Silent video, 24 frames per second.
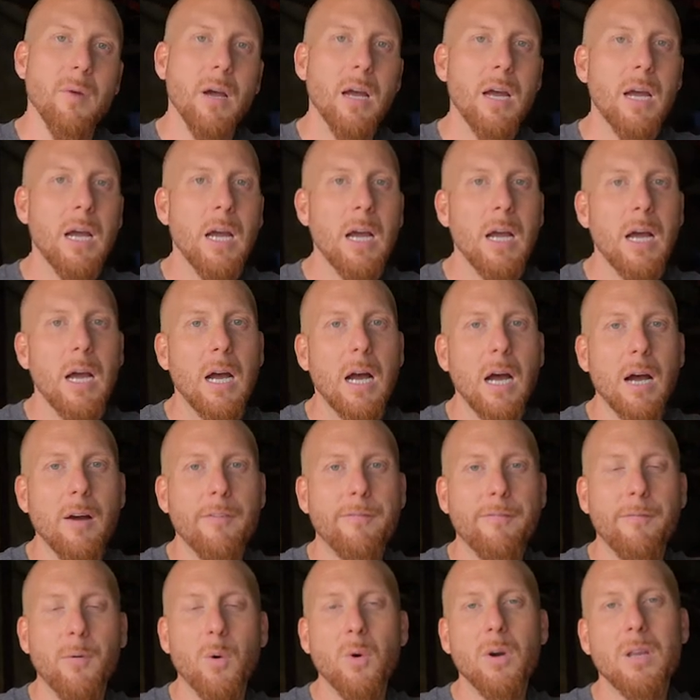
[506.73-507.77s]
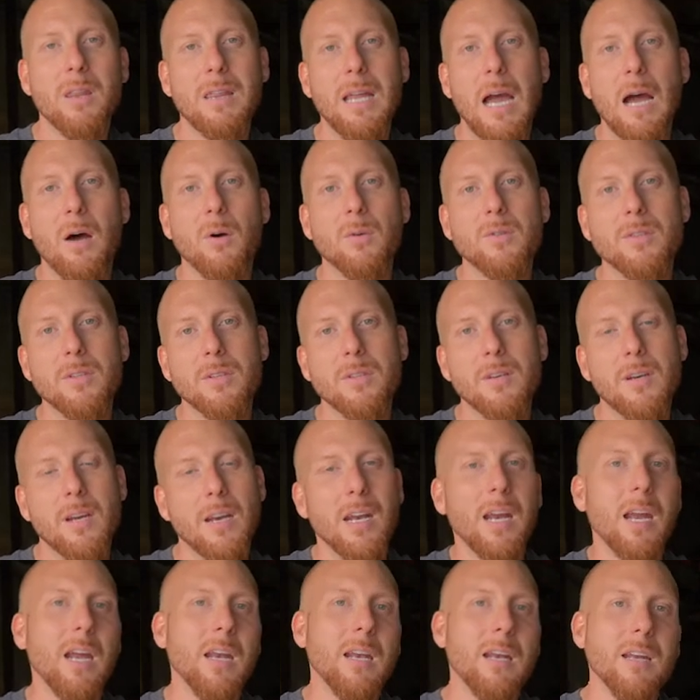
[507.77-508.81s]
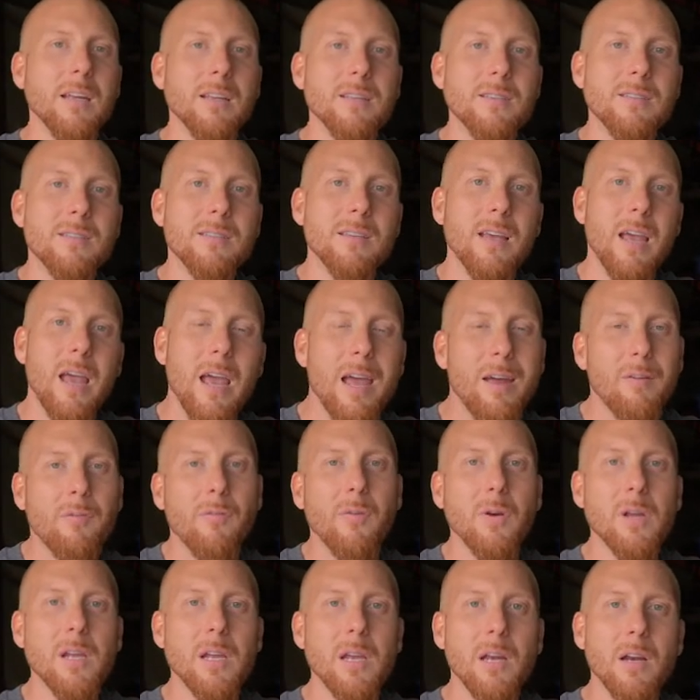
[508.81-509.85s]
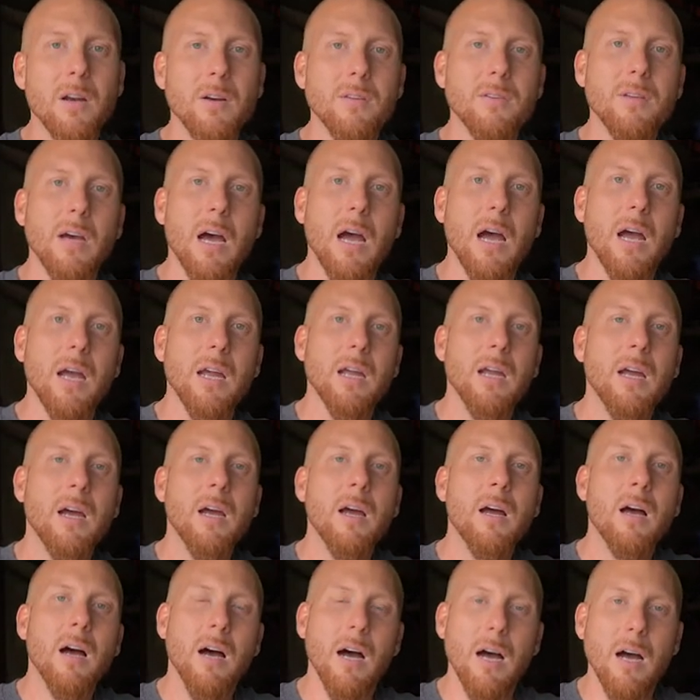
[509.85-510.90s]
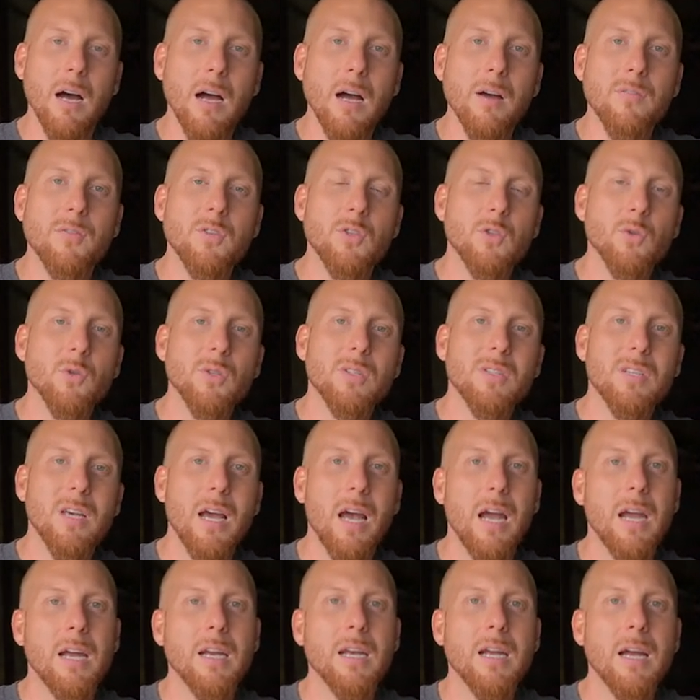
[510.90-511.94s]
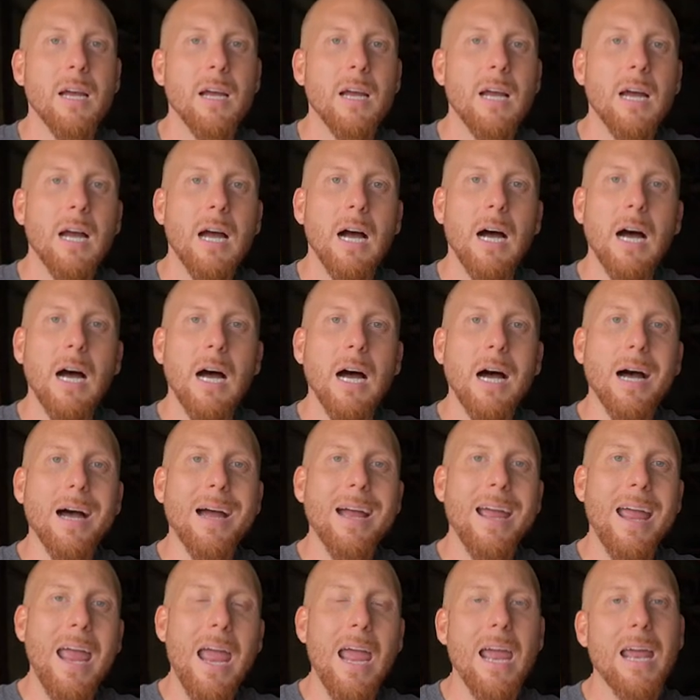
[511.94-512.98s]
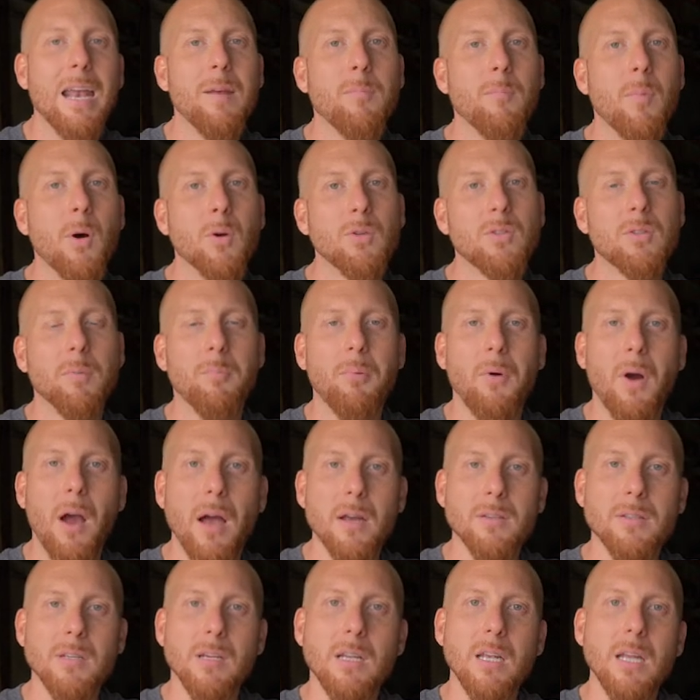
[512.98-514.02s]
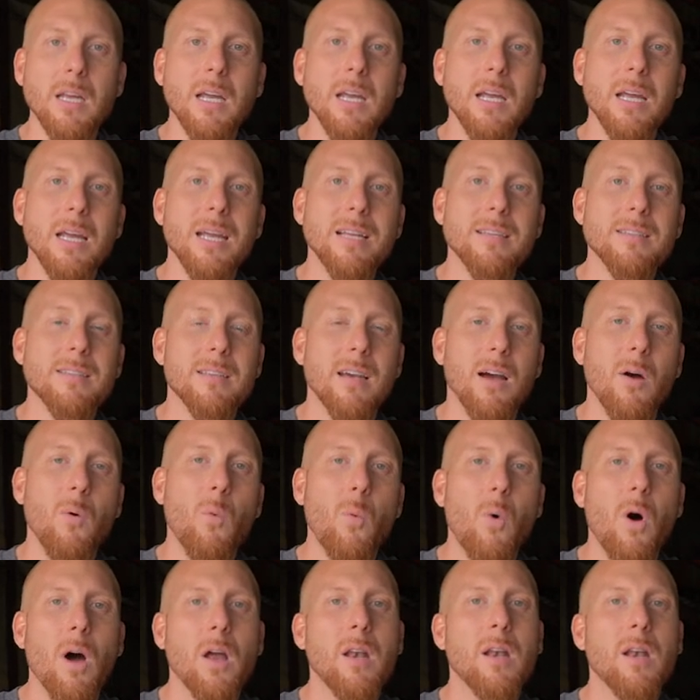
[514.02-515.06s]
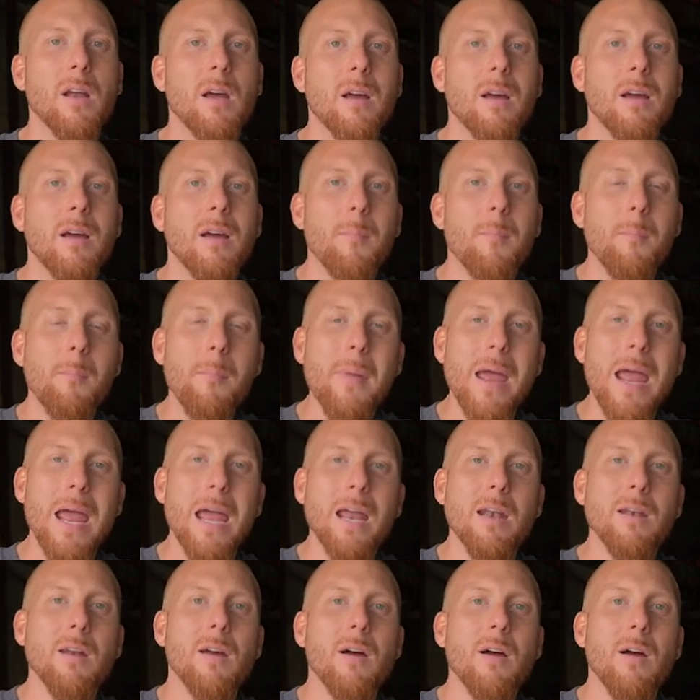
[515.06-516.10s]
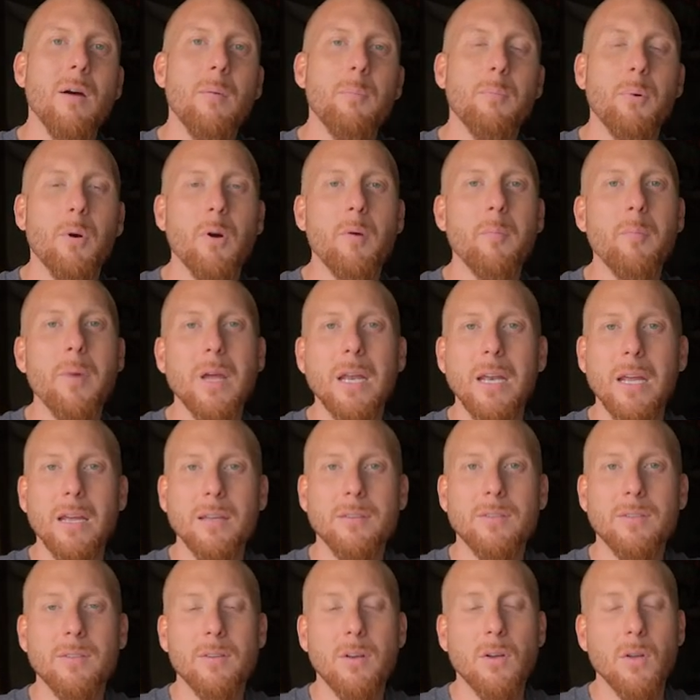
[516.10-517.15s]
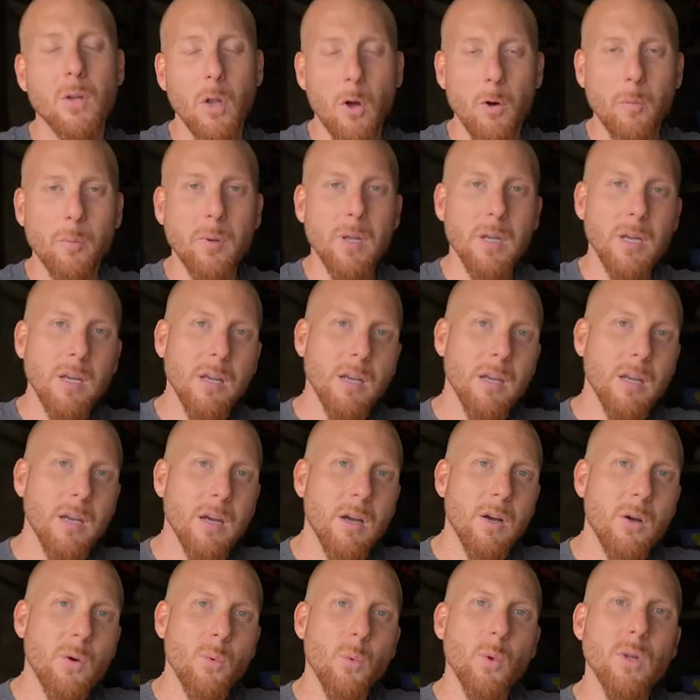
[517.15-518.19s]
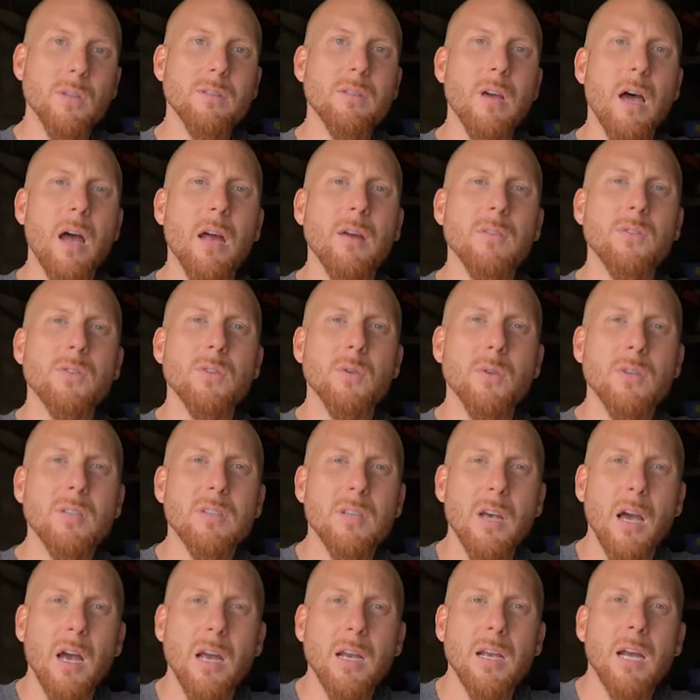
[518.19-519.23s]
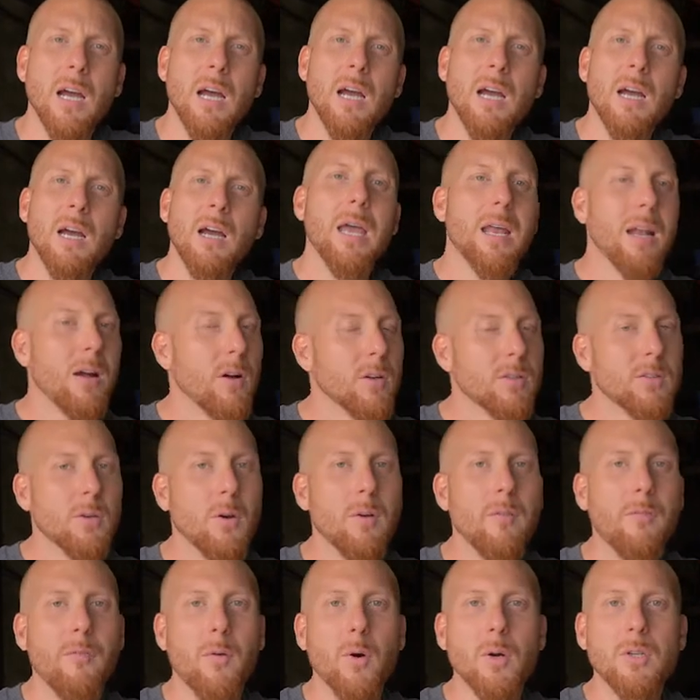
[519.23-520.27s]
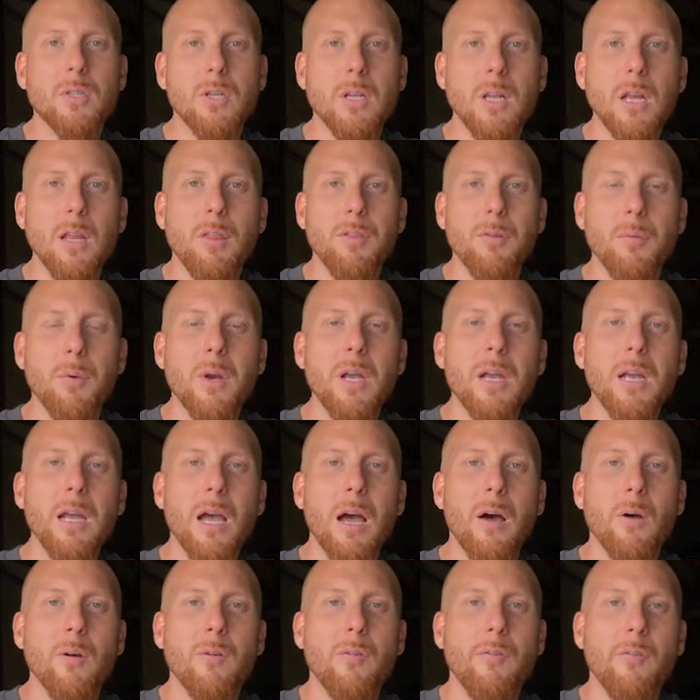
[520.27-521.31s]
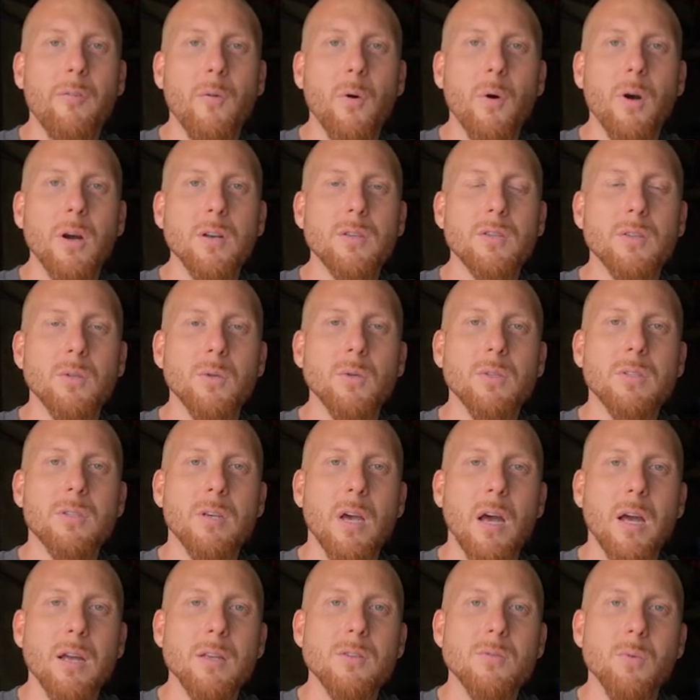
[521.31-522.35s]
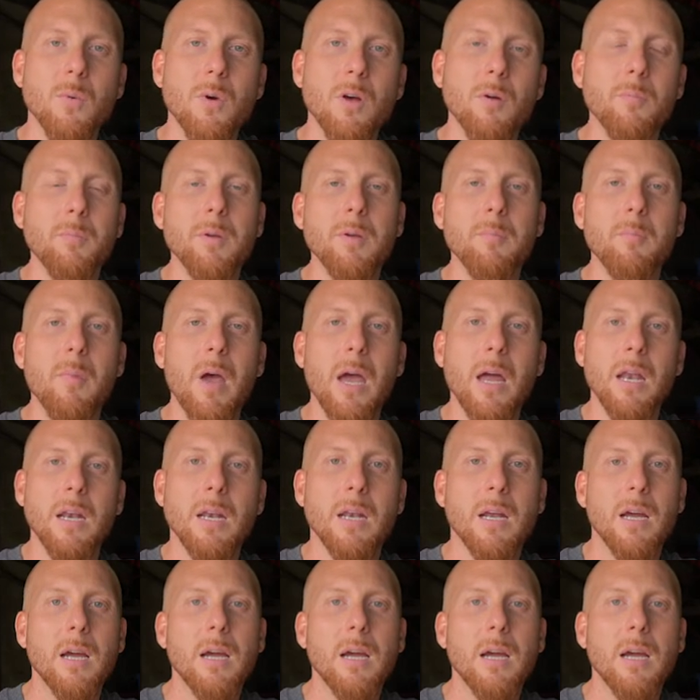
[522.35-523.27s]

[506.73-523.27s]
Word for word: Uh, four thousand Canadians every year die uh, of suicide, uh, and most surprisingly, it's uh, one man per minute globally will die of suicide, and also unfortunately three out of four suicides will be men.